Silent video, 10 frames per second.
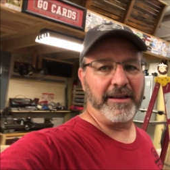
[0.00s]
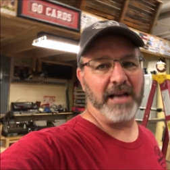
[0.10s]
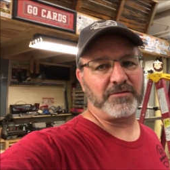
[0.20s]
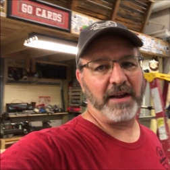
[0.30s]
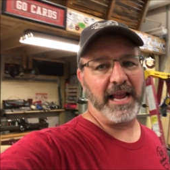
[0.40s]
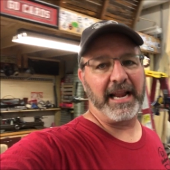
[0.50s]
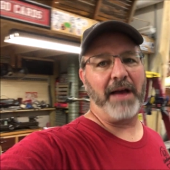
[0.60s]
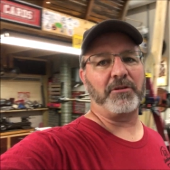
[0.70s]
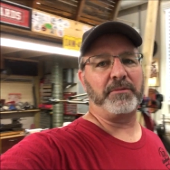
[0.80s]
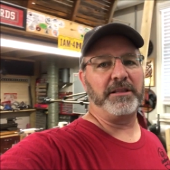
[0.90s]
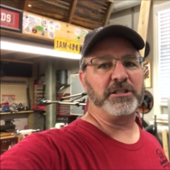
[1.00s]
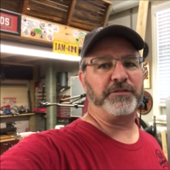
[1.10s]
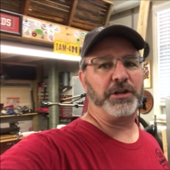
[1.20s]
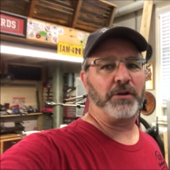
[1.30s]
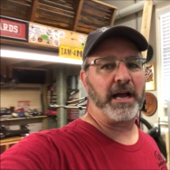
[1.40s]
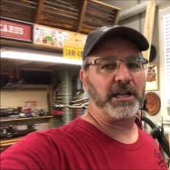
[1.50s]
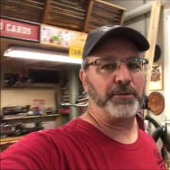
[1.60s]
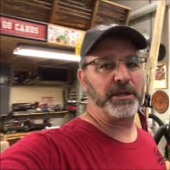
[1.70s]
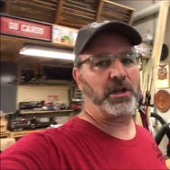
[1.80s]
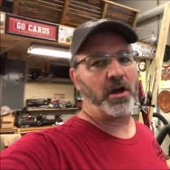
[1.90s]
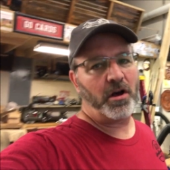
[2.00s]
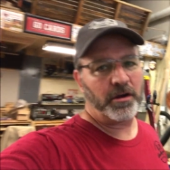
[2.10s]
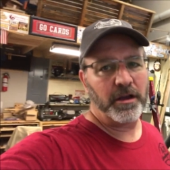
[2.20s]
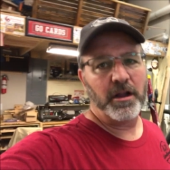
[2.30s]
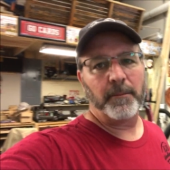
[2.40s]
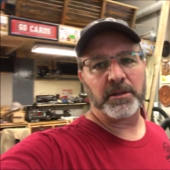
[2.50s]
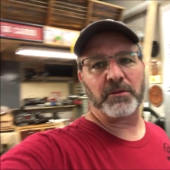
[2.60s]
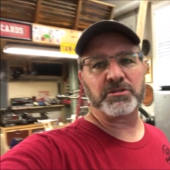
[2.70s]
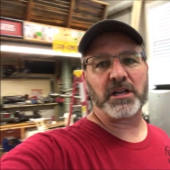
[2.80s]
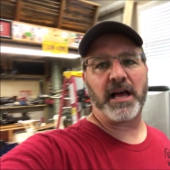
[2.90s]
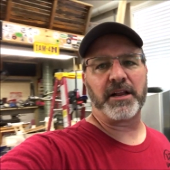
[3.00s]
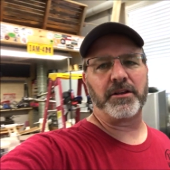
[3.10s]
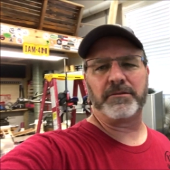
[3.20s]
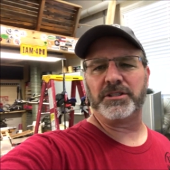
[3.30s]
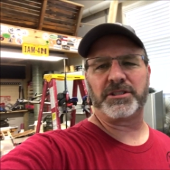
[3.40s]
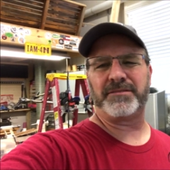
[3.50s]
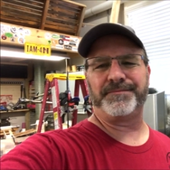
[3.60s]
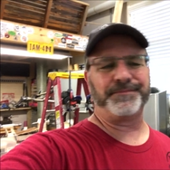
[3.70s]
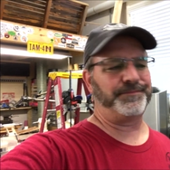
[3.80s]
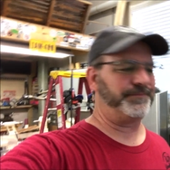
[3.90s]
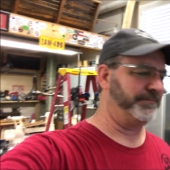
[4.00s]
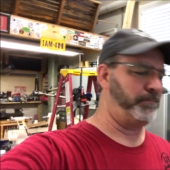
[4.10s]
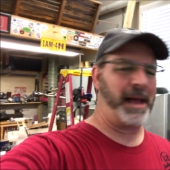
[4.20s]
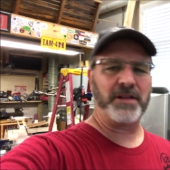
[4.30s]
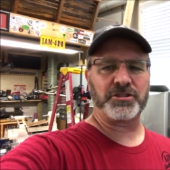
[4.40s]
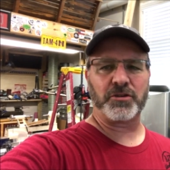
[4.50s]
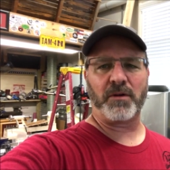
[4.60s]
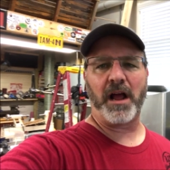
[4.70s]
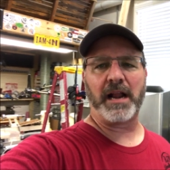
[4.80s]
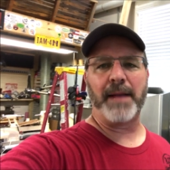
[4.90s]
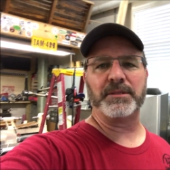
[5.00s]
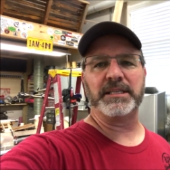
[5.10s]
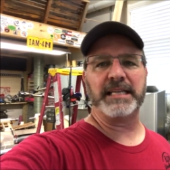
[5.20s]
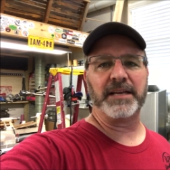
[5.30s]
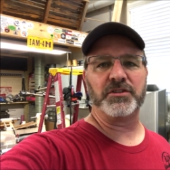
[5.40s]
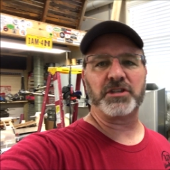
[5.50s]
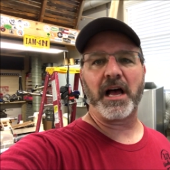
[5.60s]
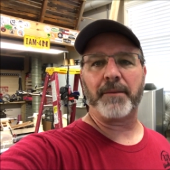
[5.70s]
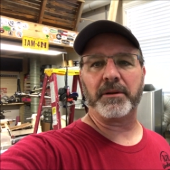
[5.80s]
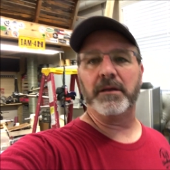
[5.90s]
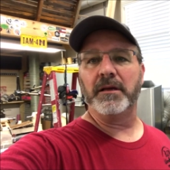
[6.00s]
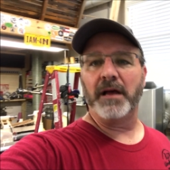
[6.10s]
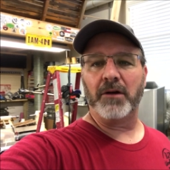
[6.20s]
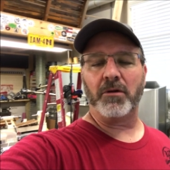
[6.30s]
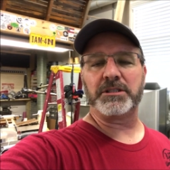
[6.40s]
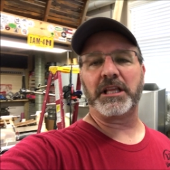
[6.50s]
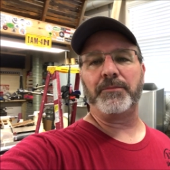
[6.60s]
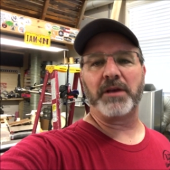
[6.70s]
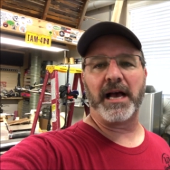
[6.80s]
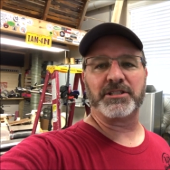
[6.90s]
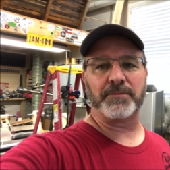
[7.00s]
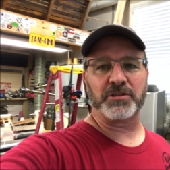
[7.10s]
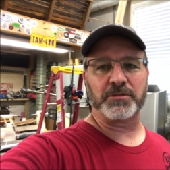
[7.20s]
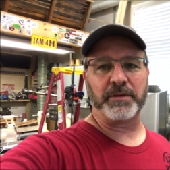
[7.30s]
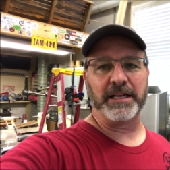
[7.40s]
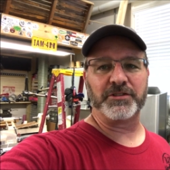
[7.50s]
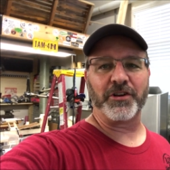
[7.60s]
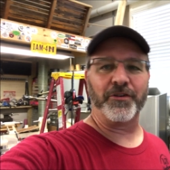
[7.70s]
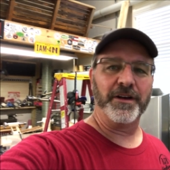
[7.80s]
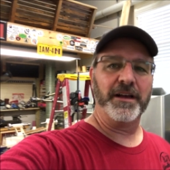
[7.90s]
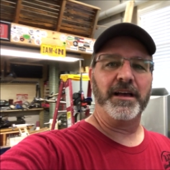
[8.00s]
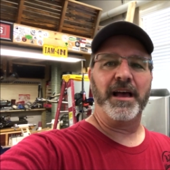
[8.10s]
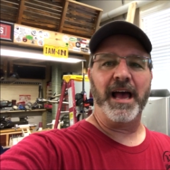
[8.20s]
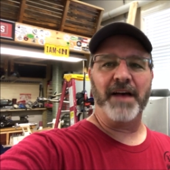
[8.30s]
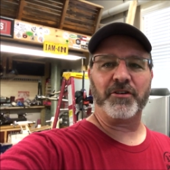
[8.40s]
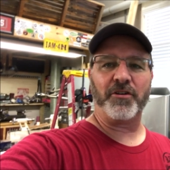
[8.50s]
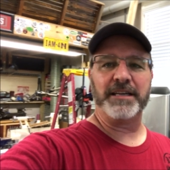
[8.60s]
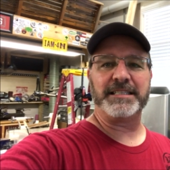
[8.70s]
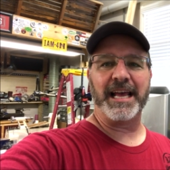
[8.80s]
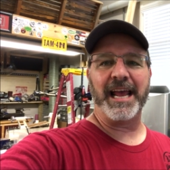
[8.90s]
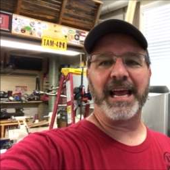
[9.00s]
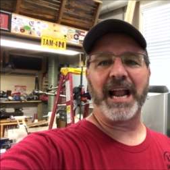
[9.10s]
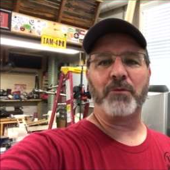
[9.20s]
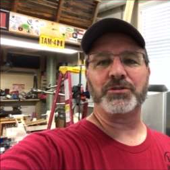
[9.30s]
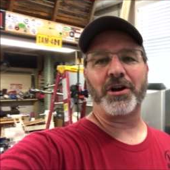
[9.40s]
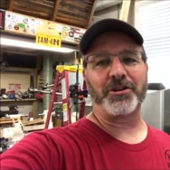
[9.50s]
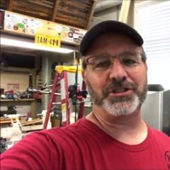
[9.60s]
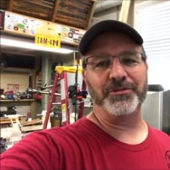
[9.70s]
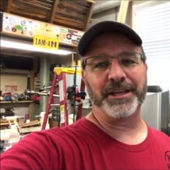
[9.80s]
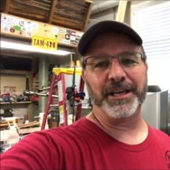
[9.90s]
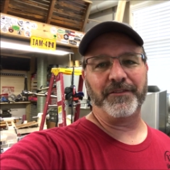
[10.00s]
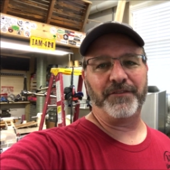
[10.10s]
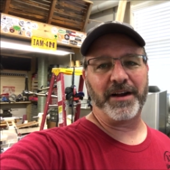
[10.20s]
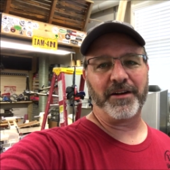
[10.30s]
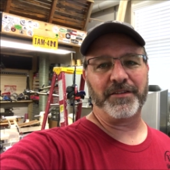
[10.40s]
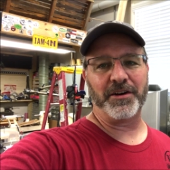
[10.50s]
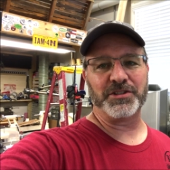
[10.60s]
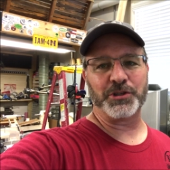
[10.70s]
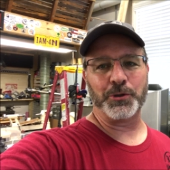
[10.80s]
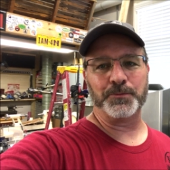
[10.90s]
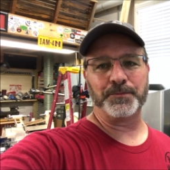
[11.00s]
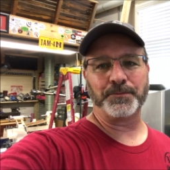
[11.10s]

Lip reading: you guys for hanging out with me. This video got a little bit long, but there was a lot of just bouncing around happening today in the shop, and I want to keep you guys up to speed. So have a great day, and I will talk to you again very, very soon.